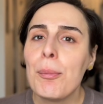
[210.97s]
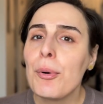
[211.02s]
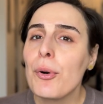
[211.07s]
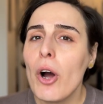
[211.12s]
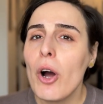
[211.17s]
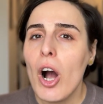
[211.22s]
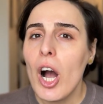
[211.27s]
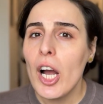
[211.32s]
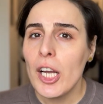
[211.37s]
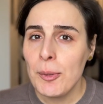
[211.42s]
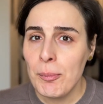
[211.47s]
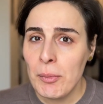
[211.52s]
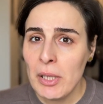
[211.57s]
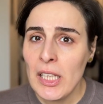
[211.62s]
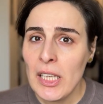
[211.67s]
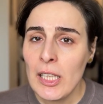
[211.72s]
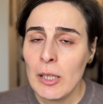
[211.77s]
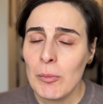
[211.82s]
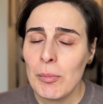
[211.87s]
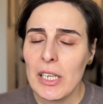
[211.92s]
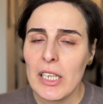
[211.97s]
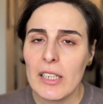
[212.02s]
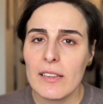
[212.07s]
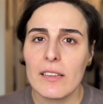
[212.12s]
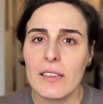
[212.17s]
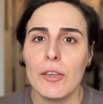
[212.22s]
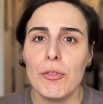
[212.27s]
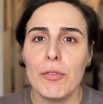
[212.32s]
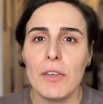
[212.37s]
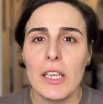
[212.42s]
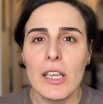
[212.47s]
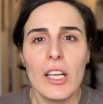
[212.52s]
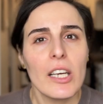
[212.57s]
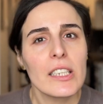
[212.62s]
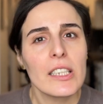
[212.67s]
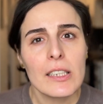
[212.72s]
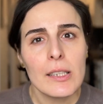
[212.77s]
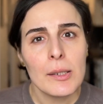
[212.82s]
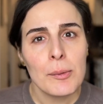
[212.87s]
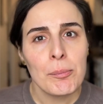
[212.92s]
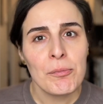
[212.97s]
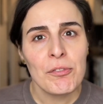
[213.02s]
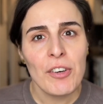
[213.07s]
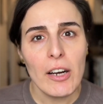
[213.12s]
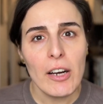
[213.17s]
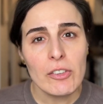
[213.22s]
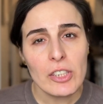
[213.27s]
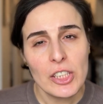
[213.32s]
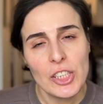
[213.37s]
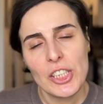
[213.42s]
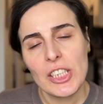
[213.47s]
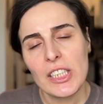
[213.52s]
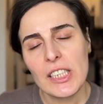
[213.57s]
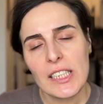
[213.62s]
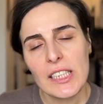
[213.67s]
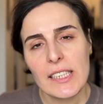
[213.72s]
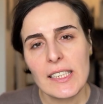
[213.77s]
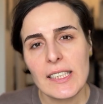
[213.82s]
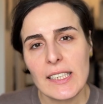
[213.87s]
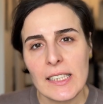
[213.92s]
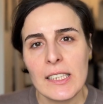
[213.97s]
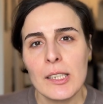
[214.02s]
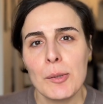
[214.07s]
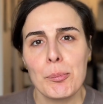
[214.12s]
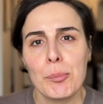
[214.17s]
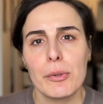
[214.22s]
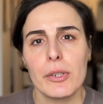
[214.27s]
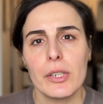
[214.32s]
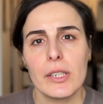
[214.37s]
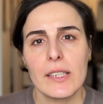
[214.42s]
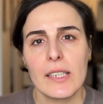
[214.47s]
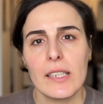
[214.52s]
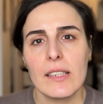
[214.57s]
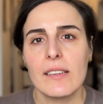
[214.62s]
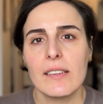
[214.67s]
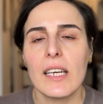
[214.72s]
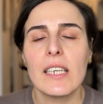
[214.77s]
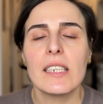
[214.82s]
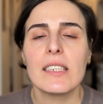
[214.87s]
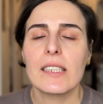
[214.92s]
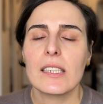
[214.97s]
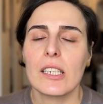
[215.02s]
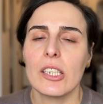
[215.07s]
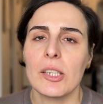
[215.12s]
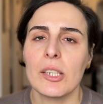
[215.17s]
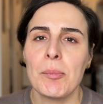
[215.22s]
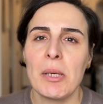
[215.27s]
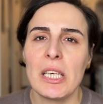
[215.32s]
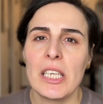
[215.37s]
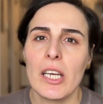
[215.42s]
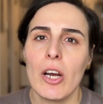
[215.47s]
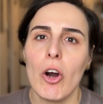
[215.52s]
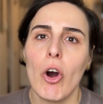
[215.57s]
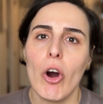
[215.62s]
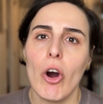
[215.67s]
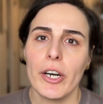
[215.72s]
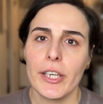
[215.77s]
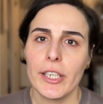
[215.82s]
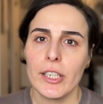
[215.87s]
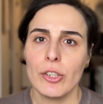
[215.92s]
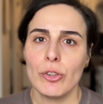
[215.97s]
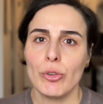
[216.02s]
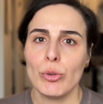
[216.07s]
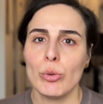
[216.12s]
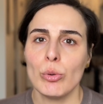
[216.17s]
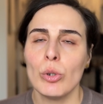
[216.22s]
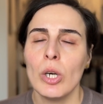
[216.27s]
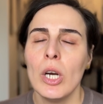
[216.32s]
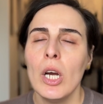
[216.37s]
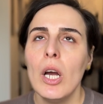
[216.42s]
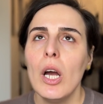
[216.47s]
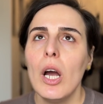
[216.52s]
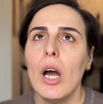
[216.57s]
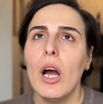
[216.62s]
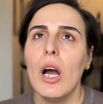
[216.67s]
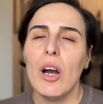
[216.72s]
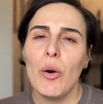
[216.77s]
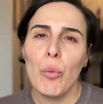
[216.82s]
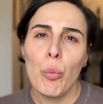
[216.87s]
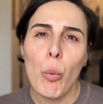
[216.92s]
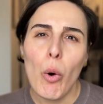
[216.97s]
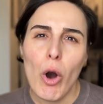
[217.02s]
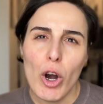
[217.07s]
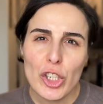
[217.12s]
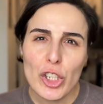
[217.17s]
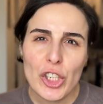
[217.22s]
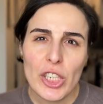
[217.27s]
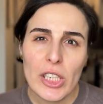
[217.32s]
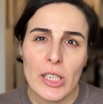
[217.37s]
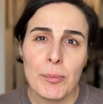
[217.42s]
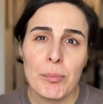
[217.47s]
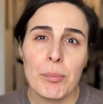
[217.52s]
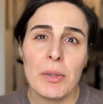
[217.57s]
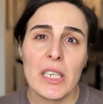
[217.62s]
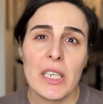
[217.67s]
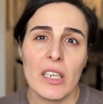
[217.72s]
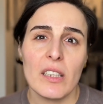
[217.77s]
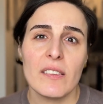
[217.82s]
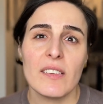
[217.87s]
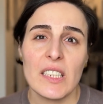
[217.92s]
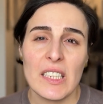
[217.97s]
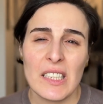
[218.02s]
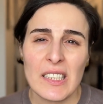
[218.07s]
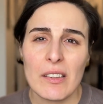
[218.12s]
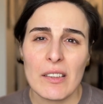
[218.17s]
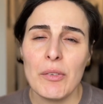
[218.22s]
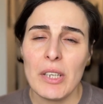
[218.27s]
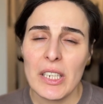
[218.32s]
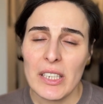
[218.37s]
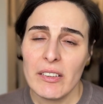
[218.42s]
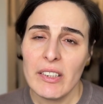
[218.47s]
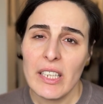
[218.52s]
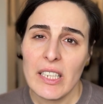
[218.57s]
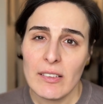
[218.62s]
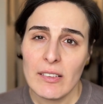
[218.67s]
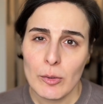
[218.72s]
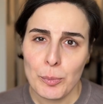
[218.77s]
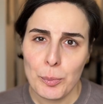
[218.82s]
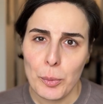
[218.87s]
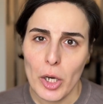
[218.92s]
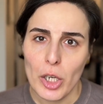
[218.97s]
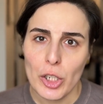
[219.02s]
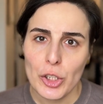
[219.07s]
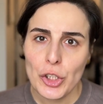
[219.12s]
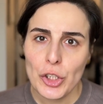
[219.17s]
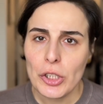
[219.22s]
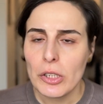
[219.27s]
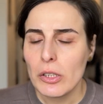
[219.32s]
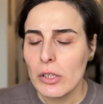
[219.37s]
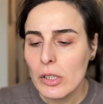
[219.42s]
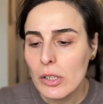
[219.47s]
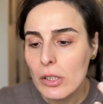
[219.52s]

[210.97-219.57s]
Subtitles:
priming because I feel like the foundation gets in the bristles and it's going to make it harder to wash it because it's a very dense brush.